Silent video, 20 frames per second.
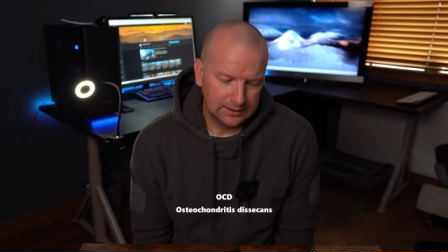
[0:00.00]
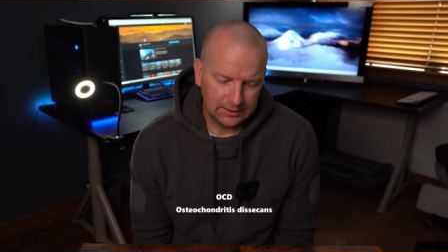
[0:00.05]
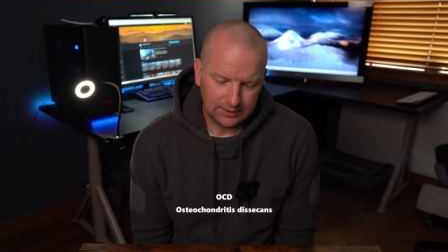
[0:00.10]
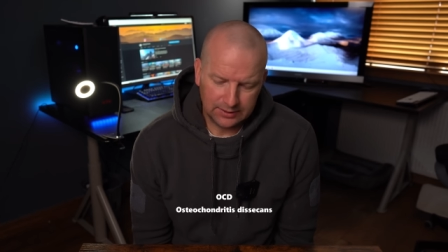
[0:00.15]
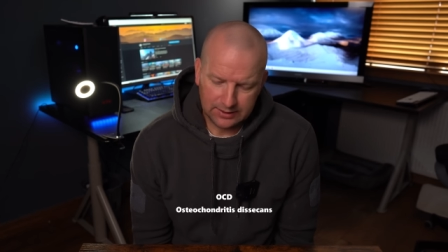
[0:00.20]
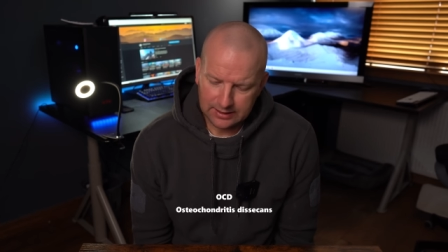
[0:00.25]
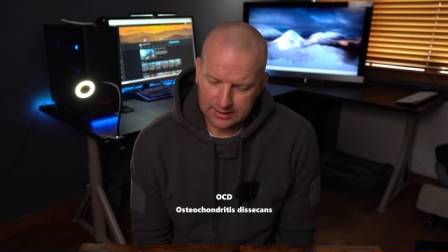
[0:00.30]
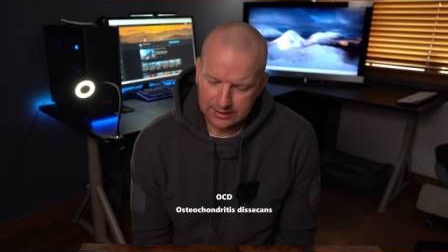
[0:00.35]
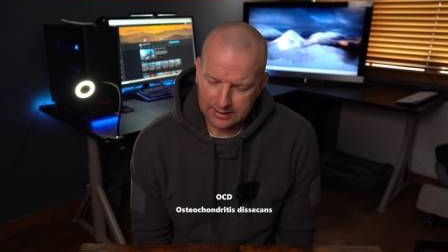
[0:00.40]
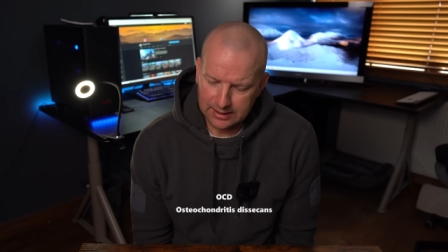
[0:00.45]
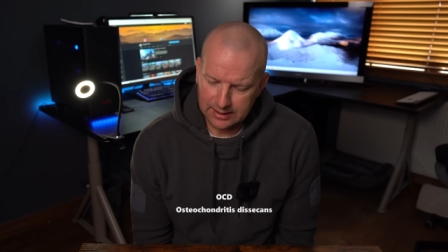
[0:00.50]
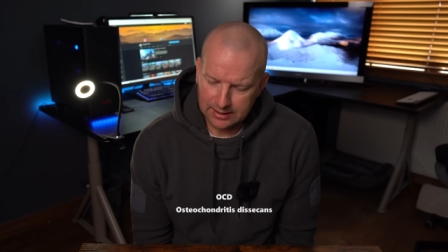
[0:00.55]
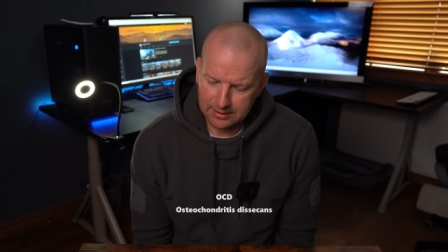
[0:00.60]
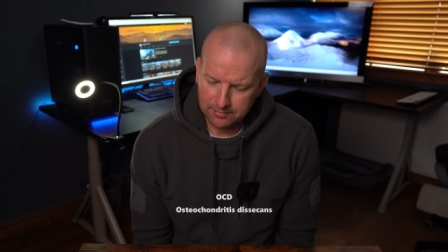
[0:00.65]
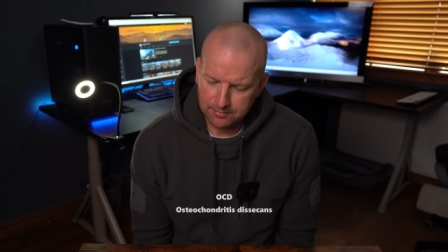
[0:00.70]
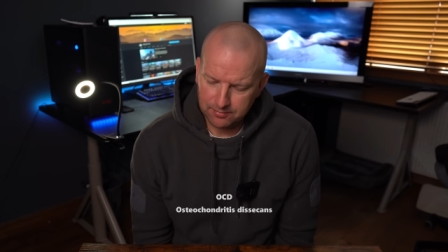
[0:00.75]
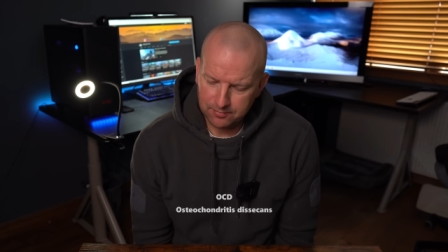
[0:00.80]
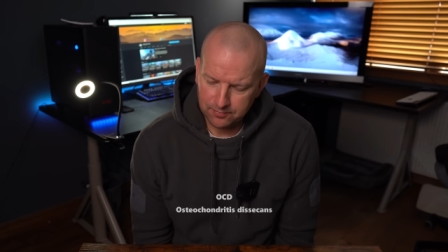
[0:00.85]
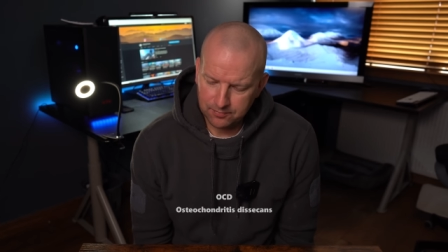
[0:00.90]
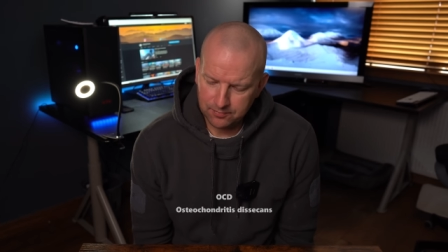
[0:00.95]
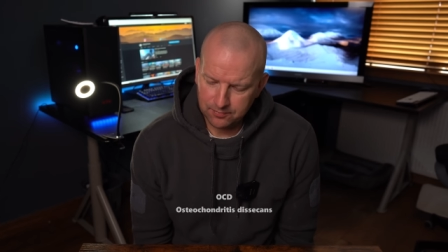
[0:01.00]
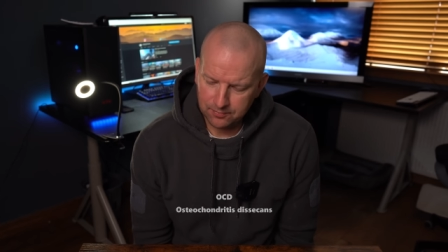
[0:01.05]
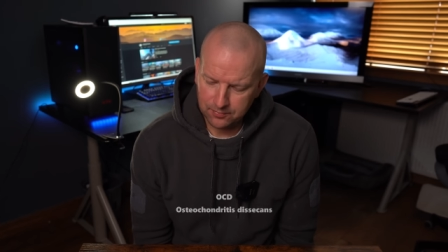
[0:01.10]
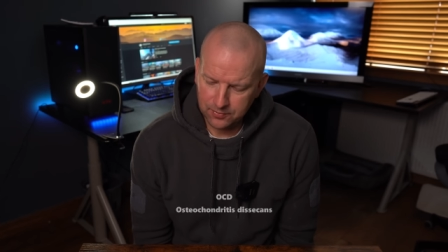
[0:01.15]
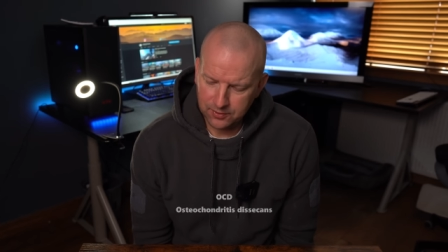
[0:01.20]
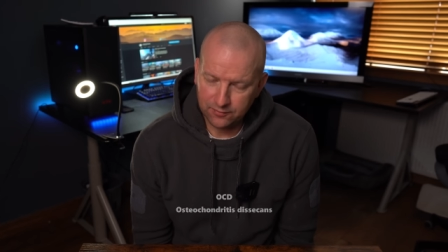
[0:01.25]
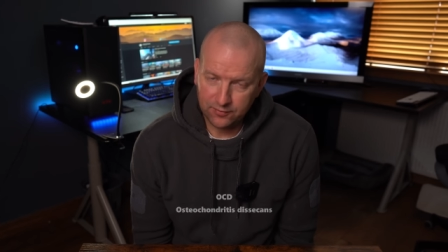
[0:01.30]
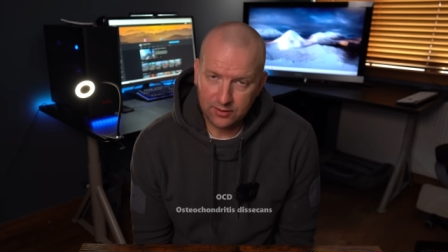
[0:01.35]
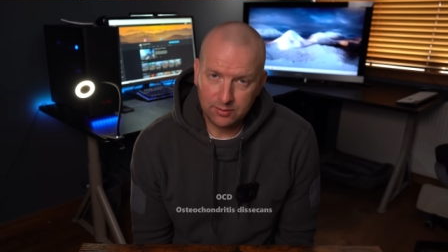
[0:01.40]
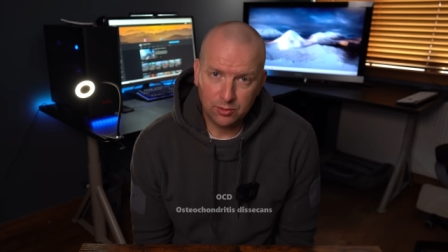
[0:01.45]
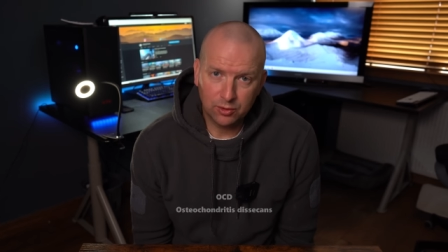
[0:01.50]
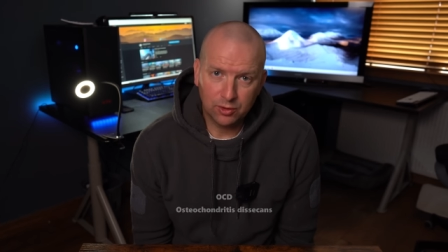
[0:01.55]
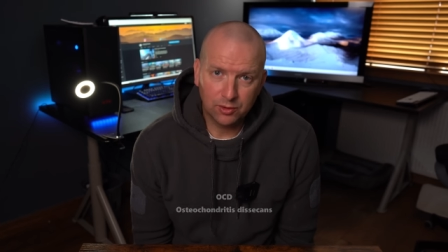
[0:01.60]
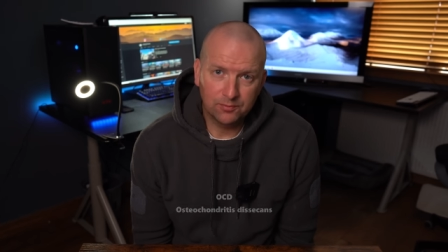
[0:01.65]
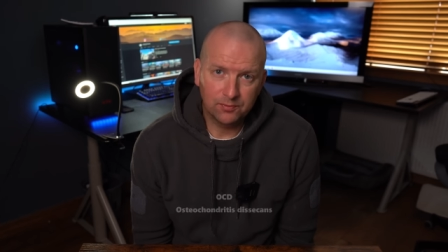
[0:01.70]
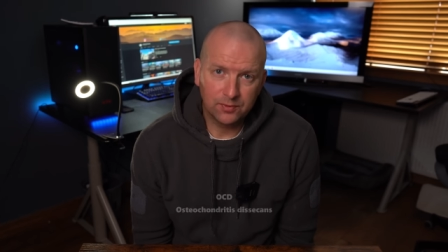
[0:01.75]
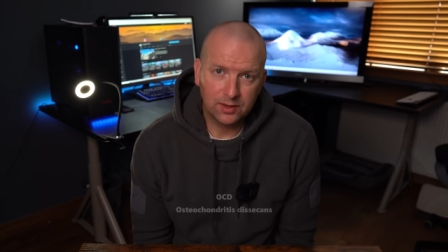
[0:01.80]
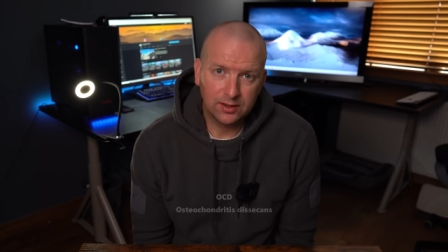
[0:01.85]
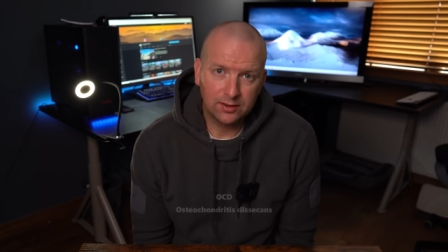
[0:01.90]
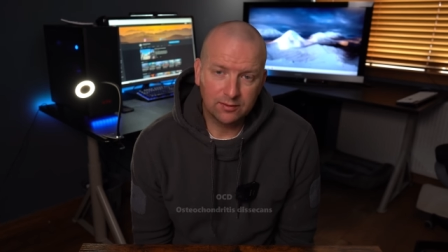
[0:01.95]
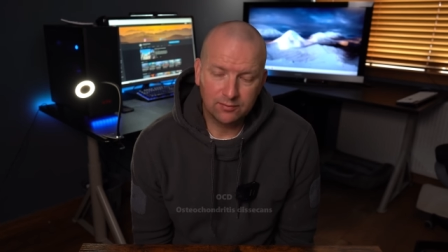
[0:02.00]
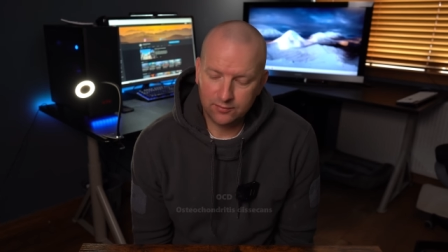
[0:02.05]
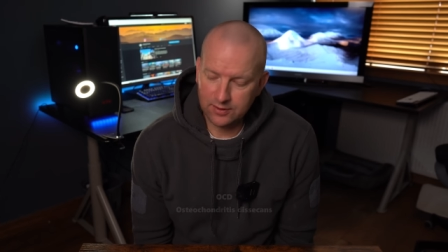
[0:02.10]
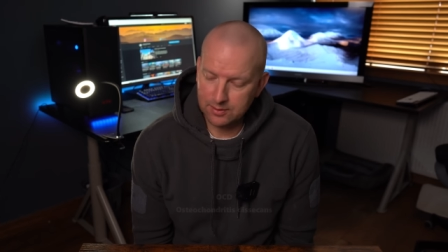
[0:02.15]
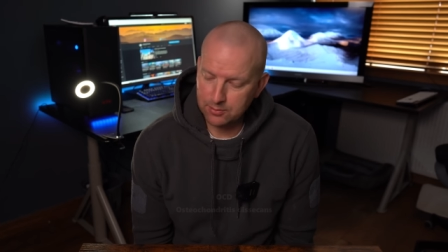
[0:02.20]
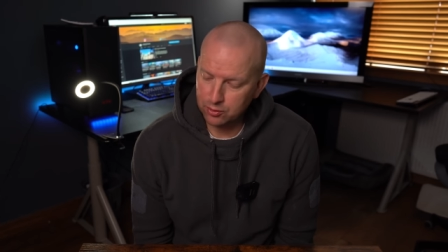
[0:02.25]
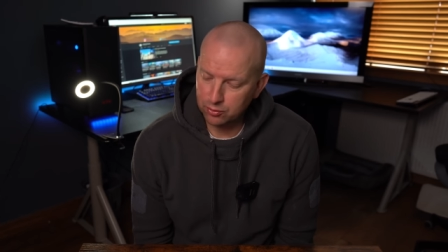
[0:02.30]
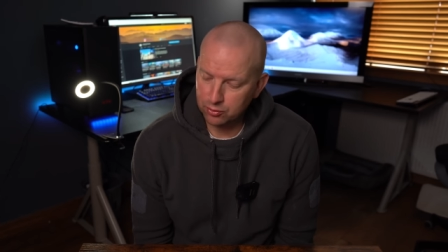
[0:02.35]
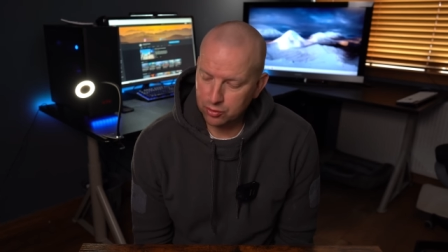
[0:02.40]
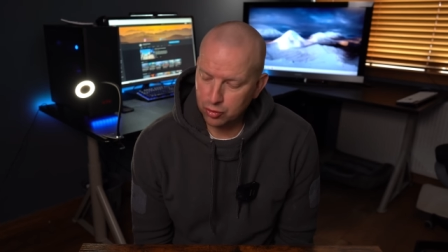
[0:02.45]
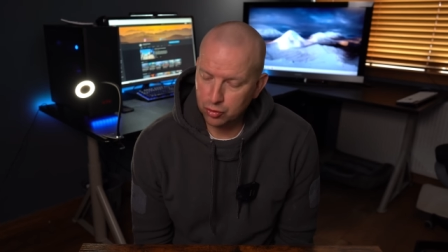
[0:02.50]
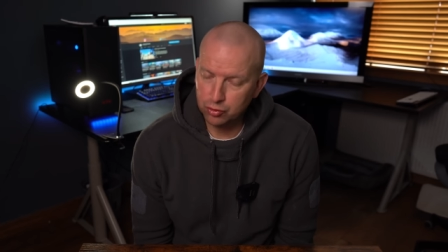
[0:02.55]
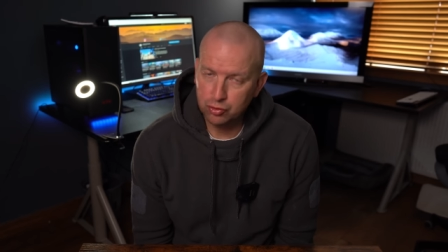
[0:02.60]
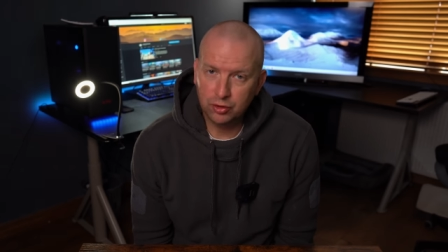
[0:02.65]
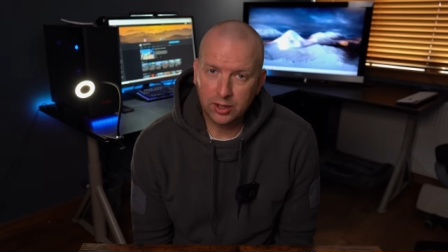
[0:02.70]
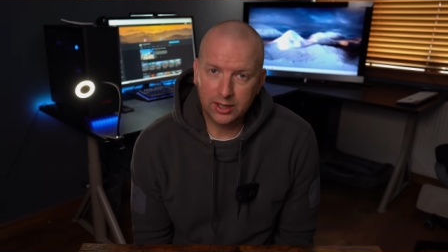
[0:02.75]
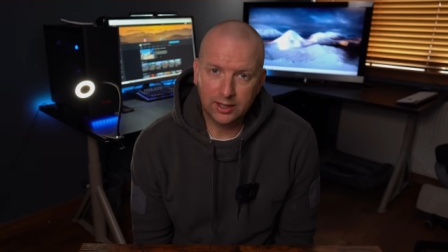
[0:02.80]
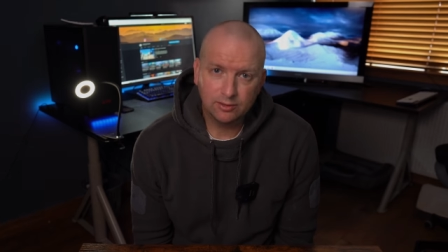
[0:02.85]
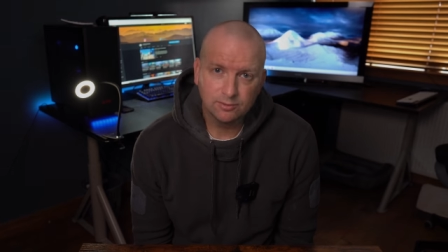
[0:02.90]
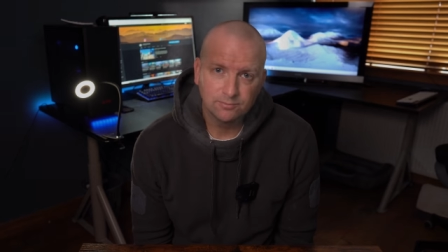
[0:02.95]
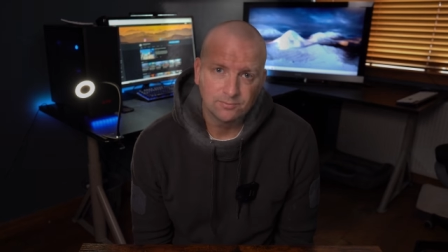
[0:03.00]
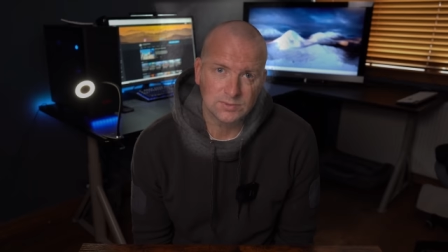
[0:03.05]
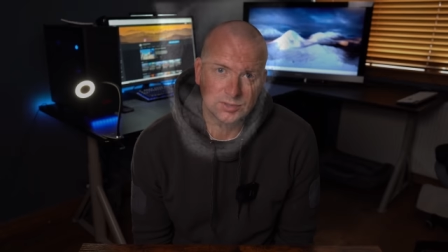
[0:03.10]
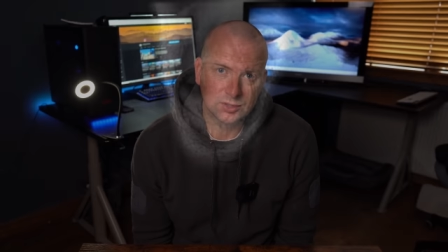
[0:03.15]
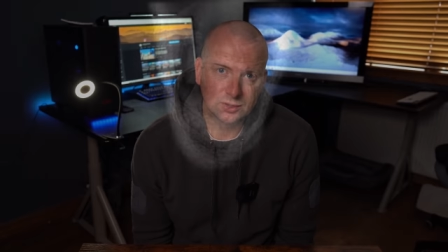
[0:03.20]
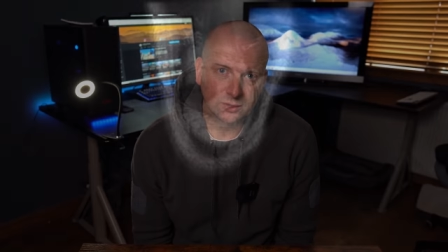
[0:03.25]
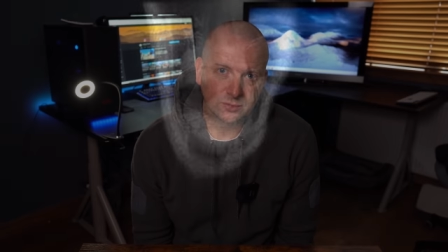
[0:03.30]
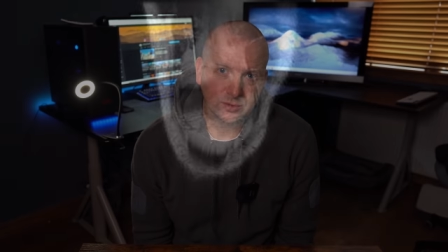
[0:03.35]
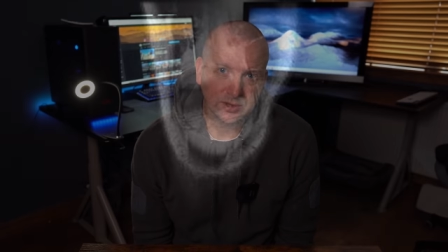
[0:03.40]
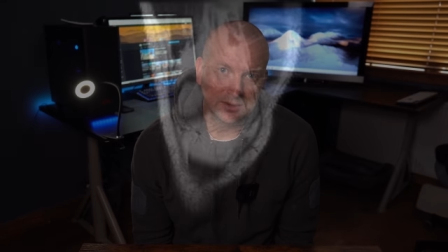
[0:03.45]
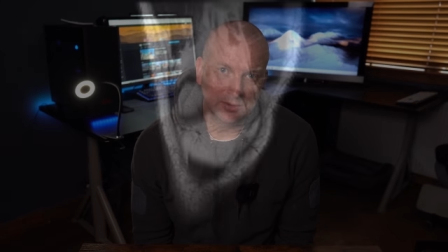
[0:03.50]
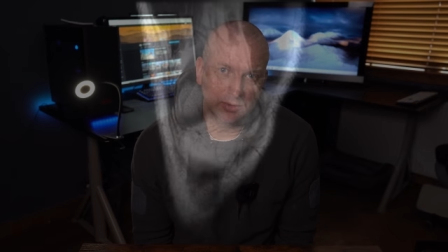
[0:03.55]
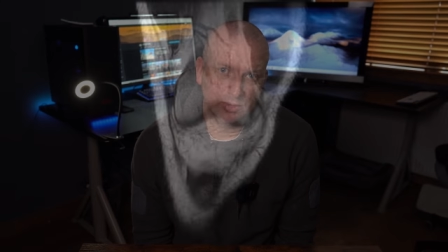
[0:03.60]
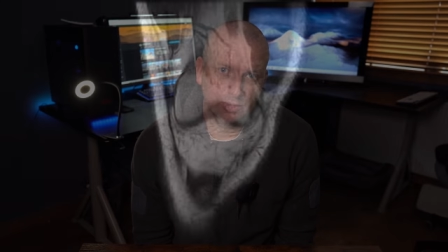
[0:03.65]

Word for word: the femoral condyle. So when